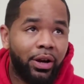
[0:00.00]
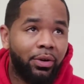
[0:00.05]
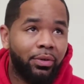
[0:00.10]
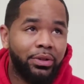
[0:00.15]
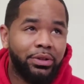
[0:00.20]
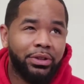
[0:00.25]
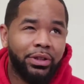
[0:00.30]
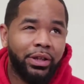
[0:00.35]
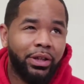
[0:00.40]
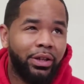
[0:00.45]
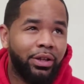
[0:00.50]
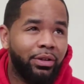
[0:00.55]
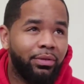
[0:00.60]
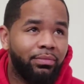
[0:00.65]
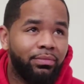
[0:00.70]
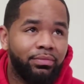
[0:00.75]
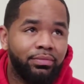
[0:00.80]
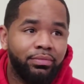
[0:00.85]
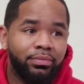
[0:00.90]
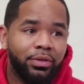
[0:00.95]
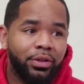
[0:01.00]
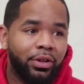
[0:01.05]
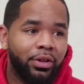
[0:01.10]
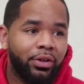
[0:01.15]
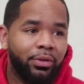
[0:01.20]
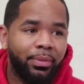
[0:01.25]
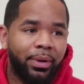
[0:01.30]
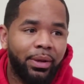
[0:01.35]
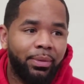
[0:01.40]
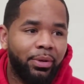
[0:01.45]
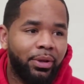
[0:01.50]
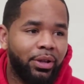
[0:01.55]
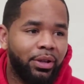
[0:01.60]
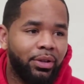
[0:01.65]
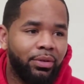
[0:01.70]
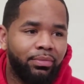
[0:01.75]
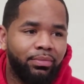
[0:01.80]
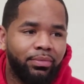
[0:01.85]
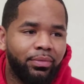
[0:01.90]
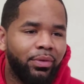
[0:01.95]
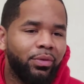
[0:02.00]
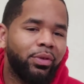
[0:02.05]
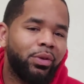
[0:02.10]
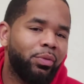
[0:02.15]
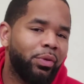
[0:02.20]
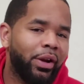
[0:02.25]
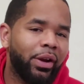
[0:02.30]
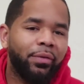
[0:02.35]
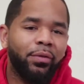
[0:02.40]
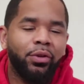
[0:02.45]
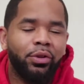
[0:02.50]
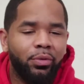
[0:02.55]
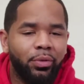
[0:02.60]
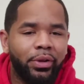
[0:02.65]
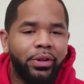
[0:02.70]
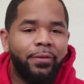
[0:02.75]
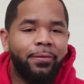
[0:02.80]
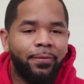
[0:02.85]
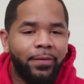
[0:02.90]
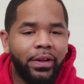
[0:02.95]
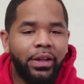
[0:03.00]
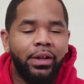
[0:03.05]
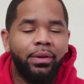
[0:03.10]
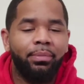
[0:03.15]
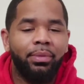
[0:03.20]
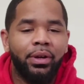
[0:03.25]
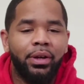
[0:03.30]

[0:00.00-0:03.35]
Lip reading: I would say, maybe, well, whenever you really feel it.